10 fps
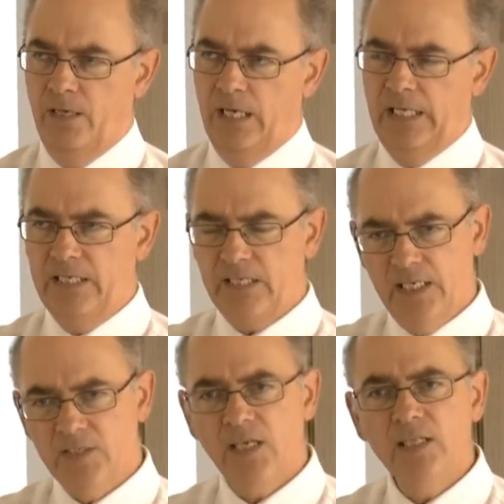And he's
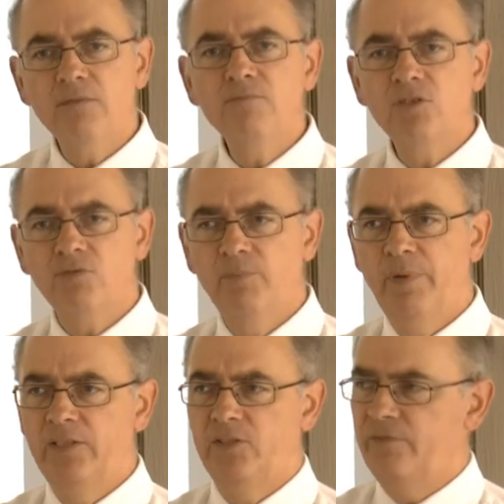asking them to
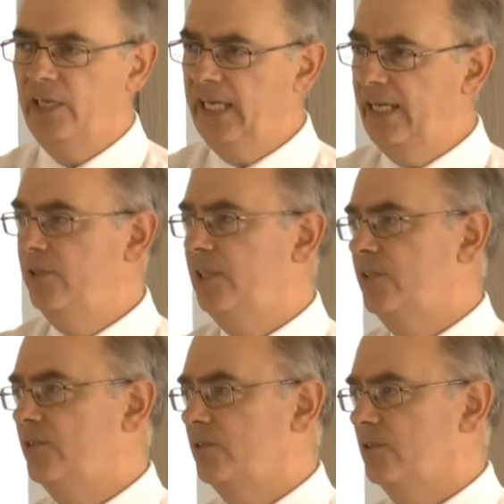repent of their cowardice.